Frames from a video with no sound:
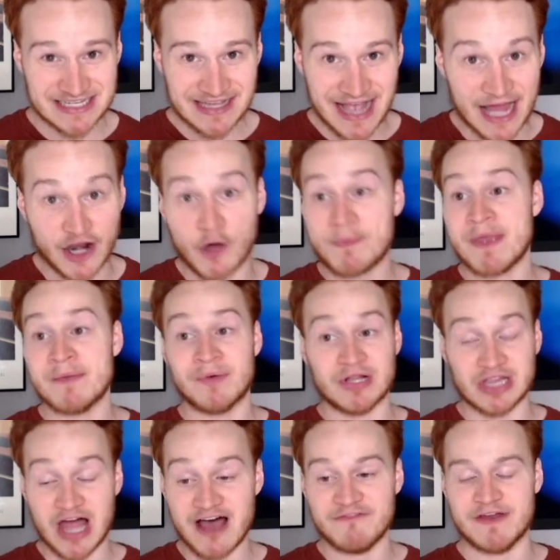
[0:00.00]
I know people
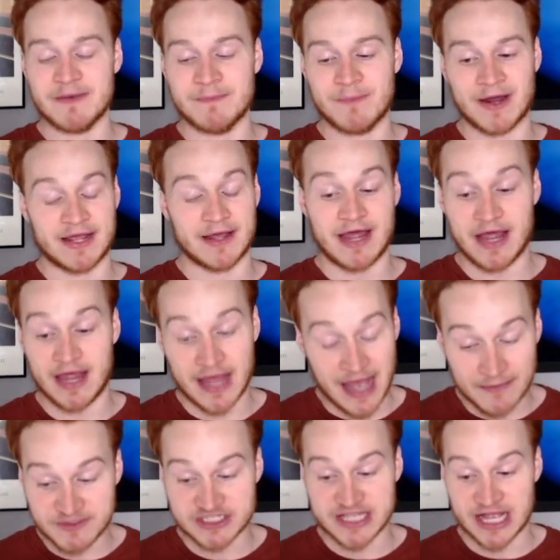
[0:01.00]
love it, but
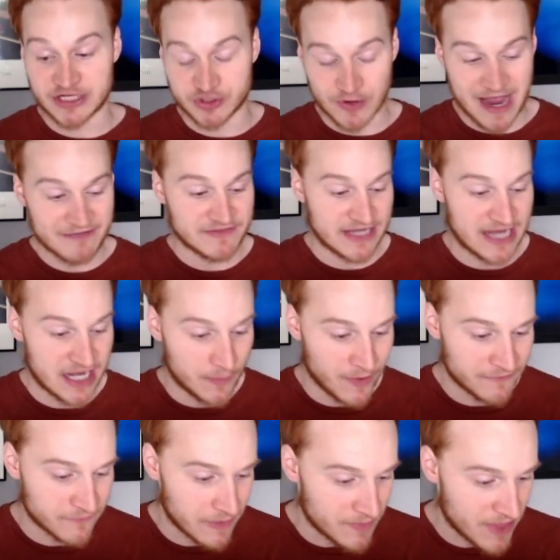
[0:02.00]
I'm just not drafting anyone
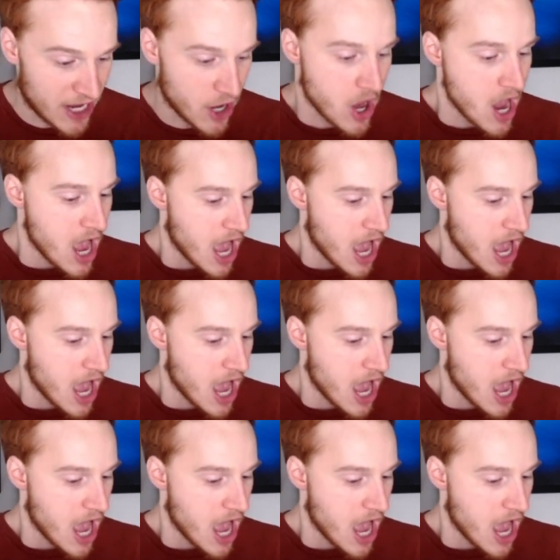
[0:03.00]
from there.